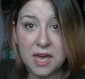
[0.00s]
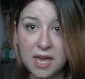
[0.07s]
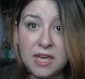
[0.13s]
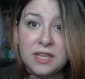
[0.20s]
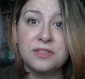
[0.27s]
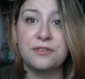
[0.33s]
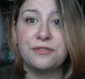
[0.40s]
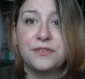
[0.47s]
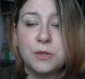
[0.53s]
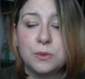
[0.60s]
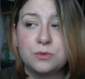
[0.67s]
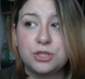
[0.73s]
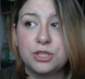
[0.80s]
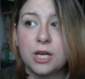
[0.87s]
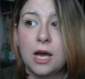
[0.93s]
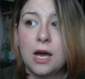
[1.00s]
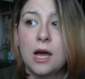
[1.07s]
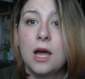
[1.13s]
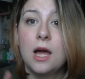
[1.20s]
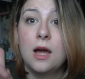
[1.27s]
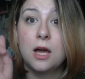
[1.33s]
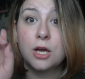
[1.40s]
in the future.
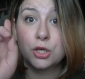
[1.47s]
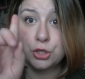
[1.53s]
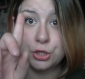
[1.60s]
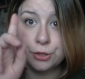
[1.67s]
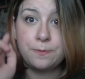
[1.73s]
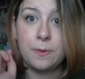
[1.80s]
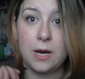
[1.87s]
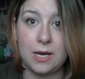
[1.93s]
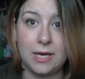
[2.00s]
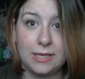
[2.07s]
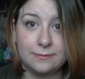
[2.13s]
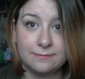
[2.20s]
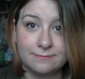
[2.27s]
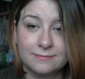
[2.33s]
Goodbye.